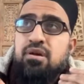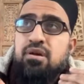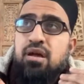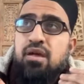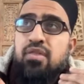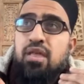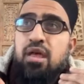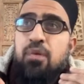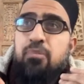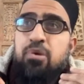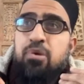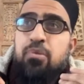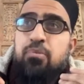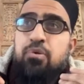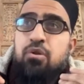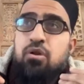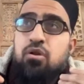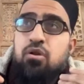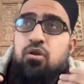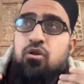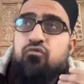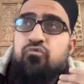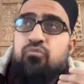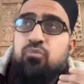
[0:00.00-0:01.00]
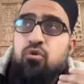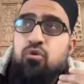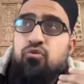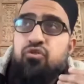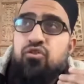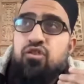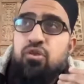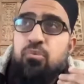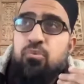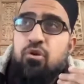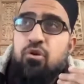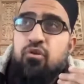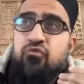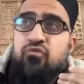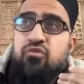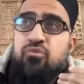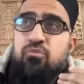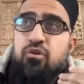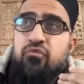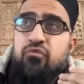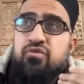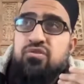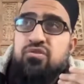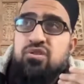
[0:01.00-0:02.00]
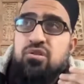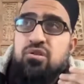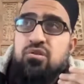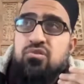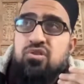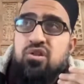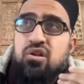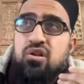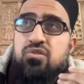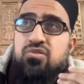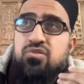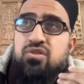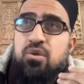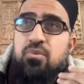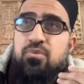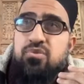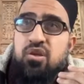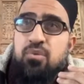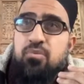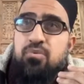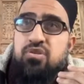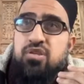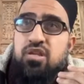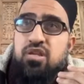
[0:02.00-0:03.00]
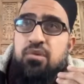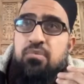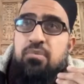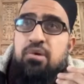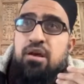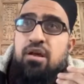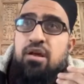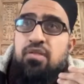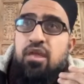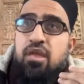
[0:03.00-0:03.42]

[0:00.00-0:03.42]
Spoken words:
And that people love more than the Prophet Sallallahu